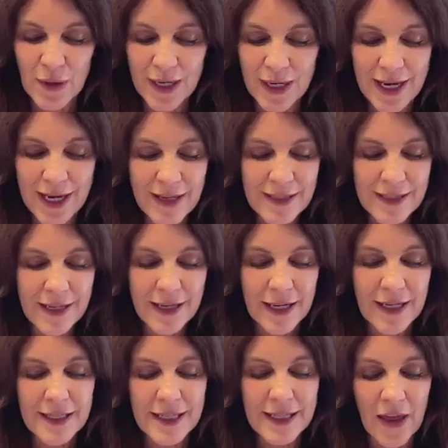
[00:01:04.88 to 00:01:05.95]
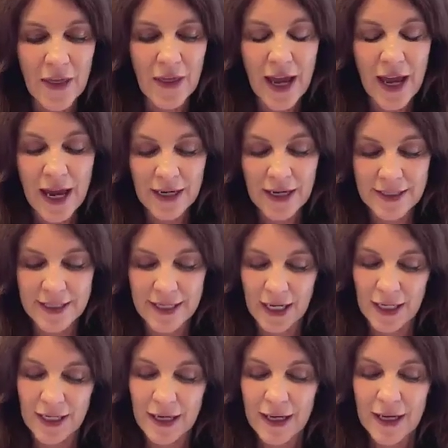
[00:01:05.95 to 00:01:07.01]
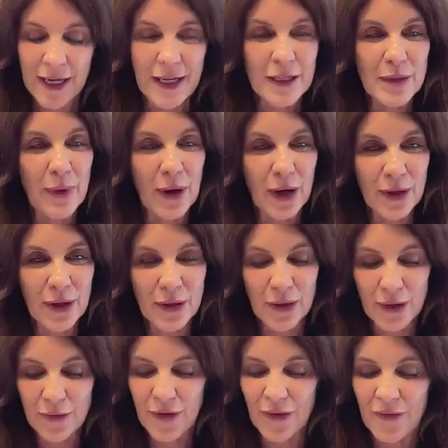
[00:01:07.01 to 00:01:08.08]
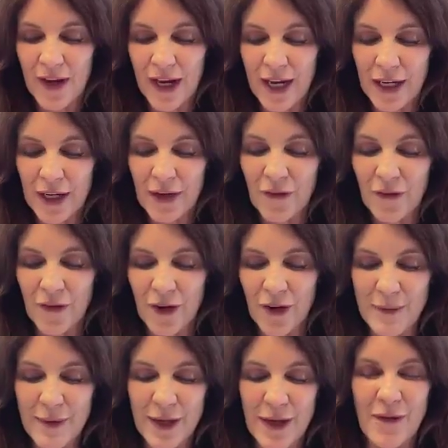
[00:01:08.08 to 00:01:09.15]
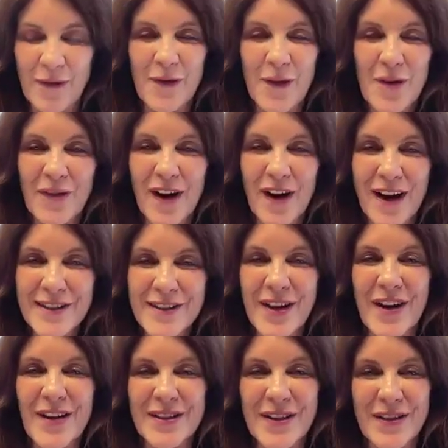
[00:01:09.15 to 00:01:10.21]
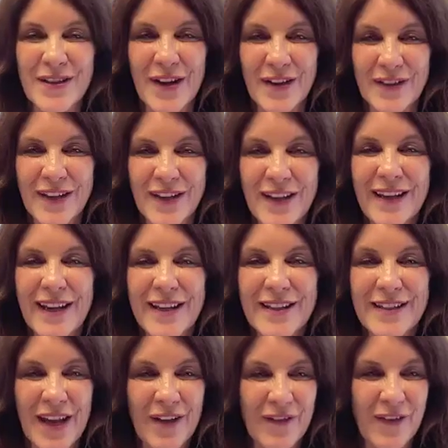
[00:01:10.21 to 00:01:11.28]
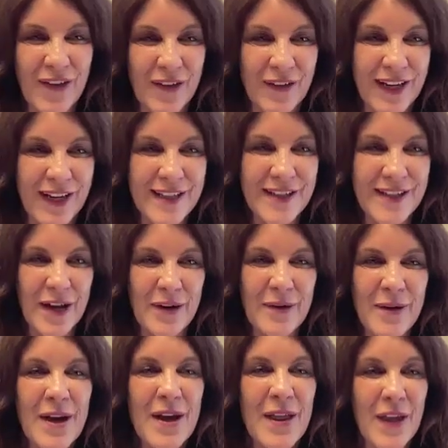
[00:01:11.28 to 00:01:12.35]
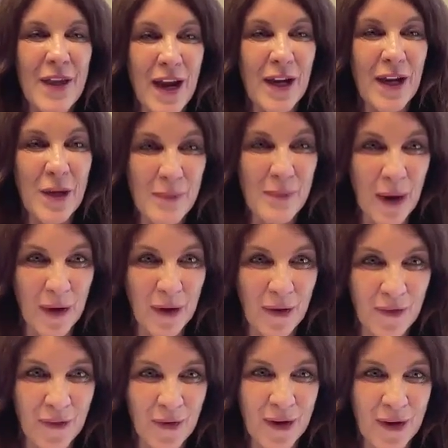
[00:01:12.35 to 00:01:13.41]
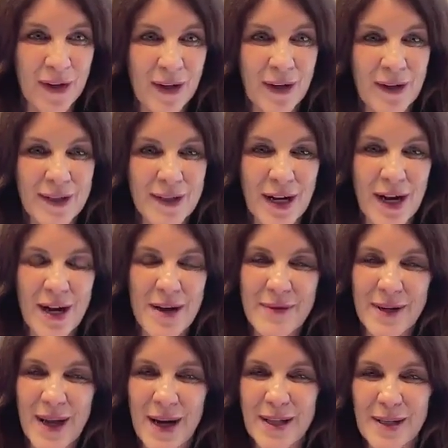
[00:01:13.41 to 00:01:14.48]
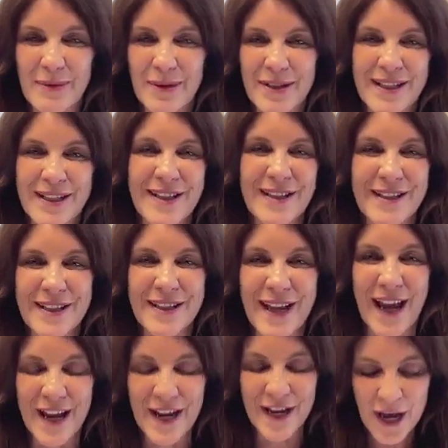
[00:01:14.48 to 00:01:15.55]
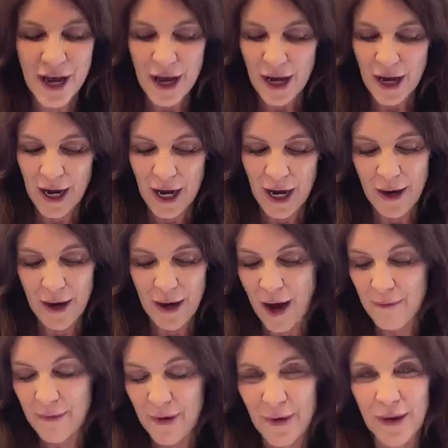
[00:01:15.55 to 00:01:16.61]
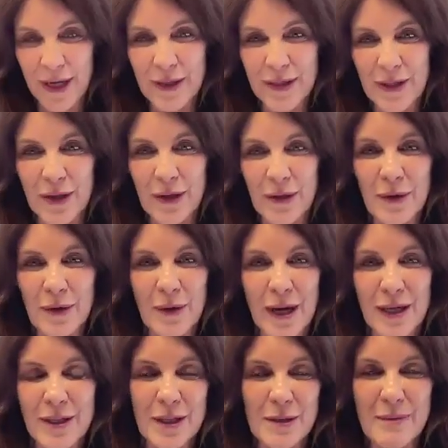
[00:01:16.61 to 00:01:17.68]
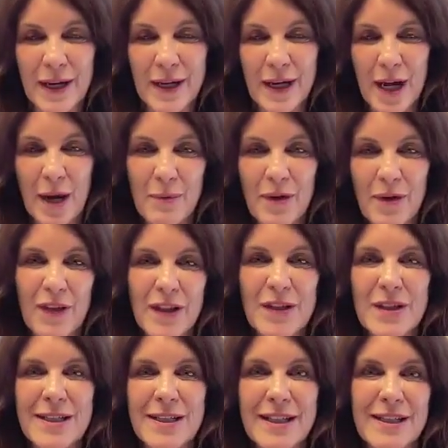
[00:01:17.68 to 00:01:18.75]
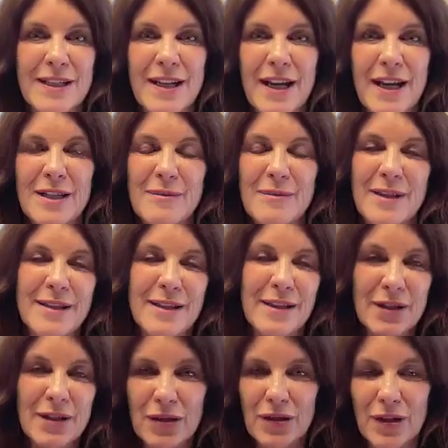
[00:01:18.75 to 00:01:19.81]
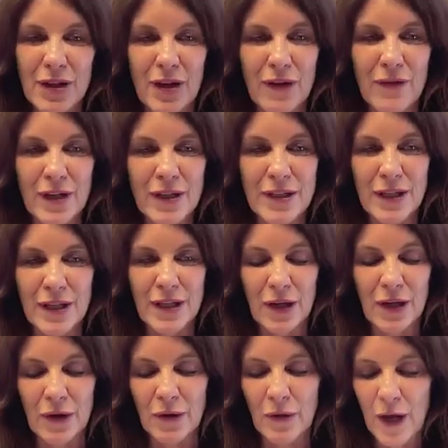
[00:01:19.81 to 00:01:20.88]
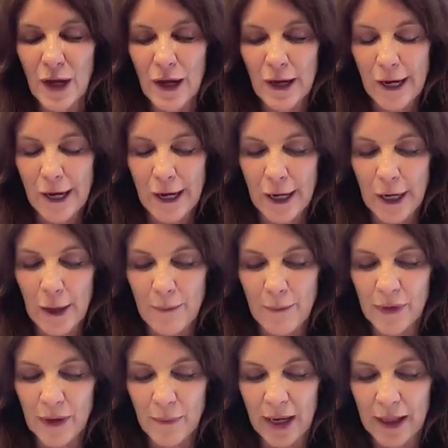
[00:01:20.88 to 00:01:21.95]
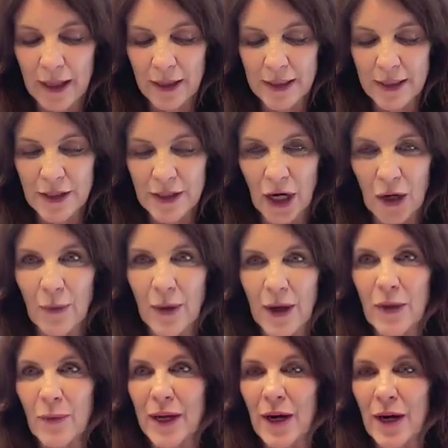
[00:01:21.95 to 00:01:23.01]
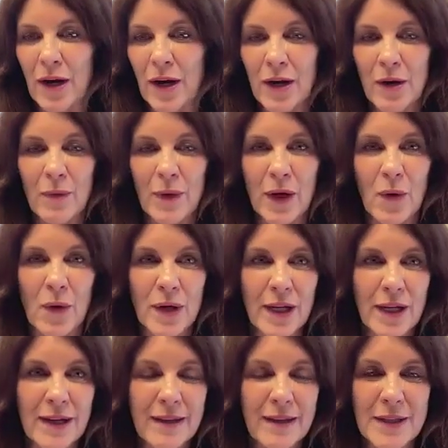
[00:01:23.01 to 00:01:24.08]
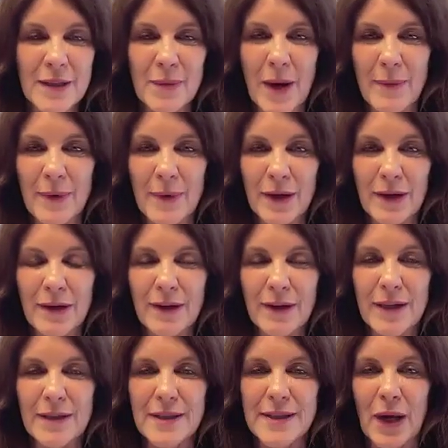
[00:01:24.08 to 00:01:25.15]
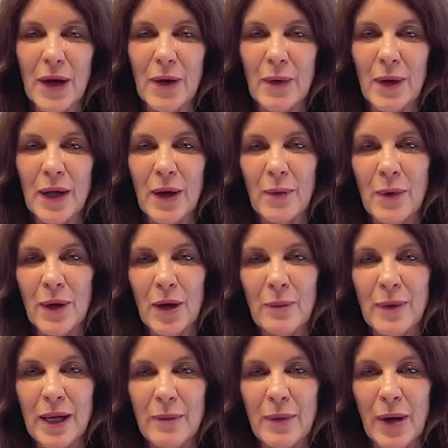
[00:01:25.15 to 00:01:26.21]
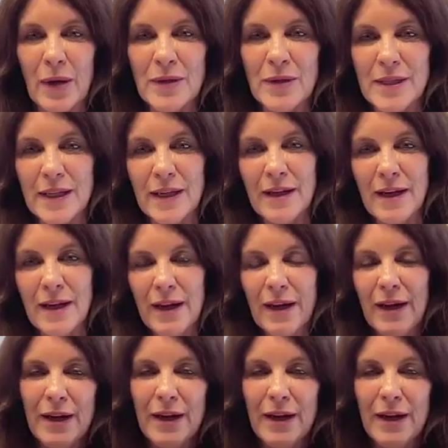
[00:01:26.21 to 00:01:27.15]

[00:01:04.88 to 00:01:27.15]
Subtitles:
joining us is Seth Eckstein. He's a partner for Fagan, Freeman, and Fulfrost, also known as F3. So thank you both for your time and expertise today. I'm going to just make a couple of logistics announcements and then turn it over to you. But let's start with, we are recording this webinar, and so it will be posted